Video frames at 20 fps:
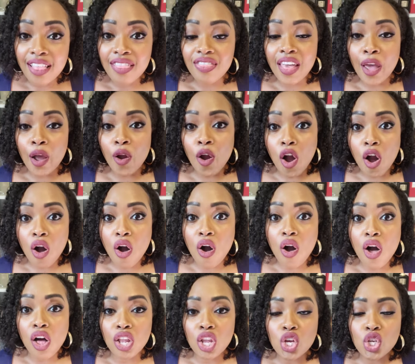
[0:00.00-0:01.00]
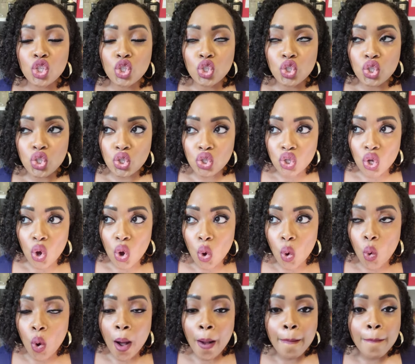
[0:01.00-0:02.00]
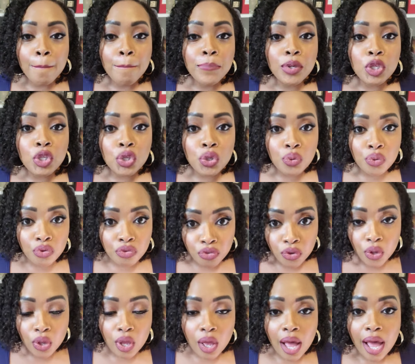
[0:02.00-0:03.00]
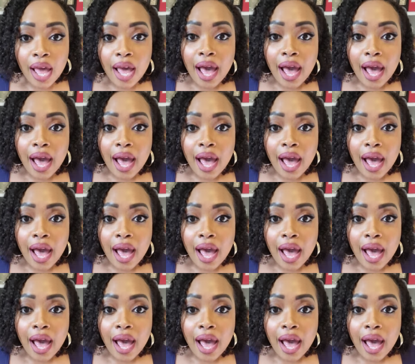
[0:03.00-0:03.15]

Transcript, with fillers: They are all so beautiful.